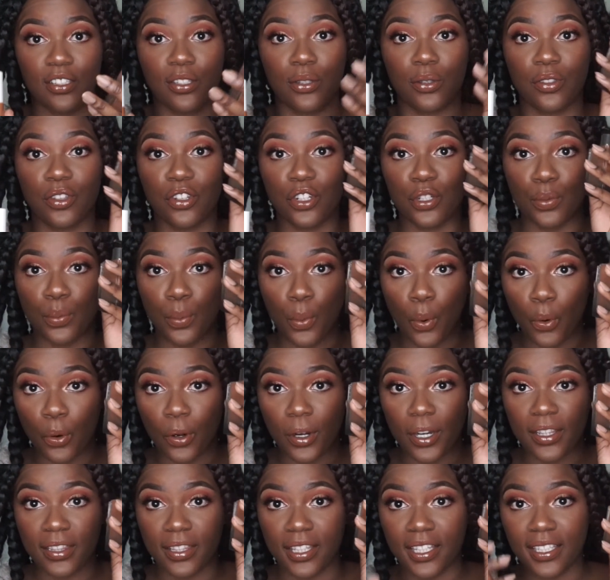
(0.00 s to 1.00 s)
So there's
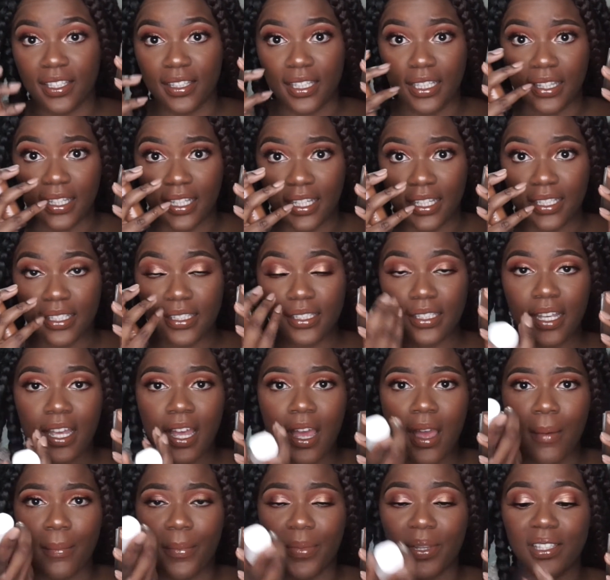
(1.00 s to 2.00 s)
more in this than this,
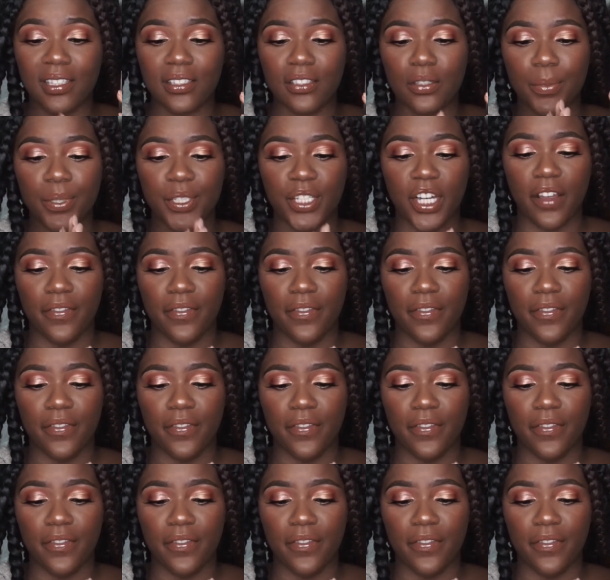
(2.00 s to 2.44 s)
but this is much